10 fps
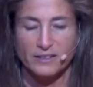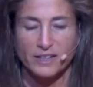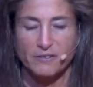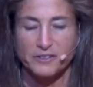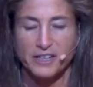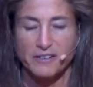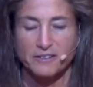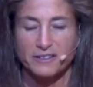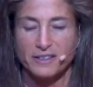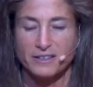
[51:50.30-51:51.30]
Chow
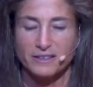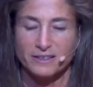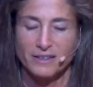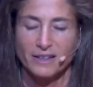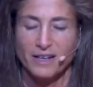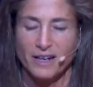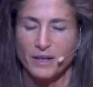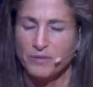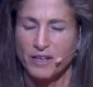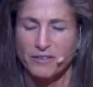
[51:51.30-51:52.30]
Chow says,
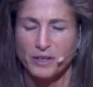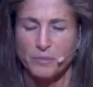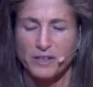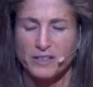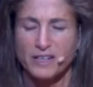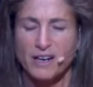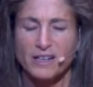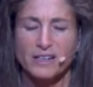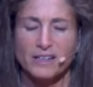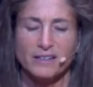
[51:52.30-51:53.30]
I am nothing but a
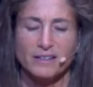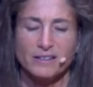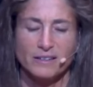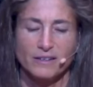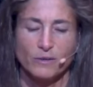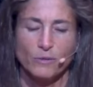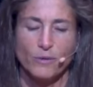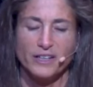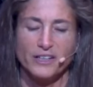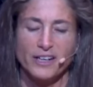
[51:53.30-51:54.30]
donkey.
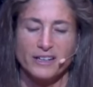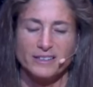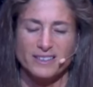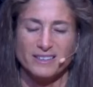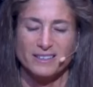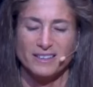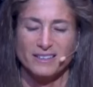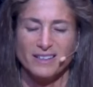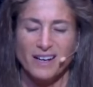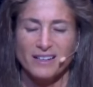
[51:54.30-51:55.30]
Wen Yang says,
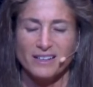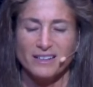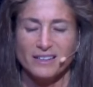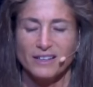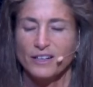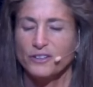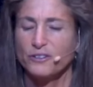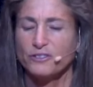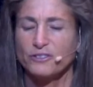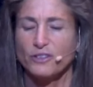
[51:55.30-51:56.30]
a donkey?
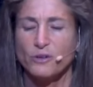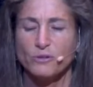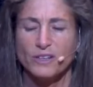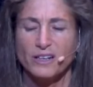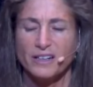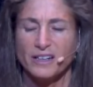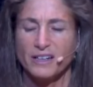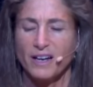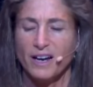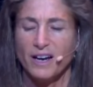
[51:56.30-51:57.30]
You're so
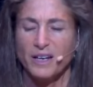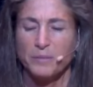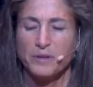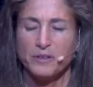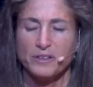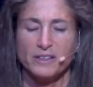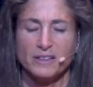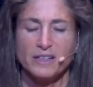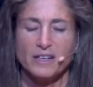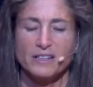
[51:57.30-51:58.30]
lucky. I am merely
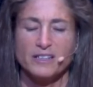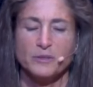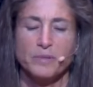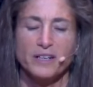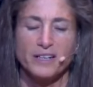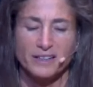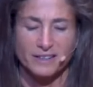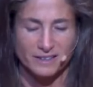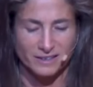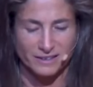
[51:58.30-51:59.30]
a donkey's
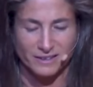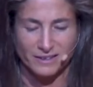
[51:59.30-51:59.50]
buttocks.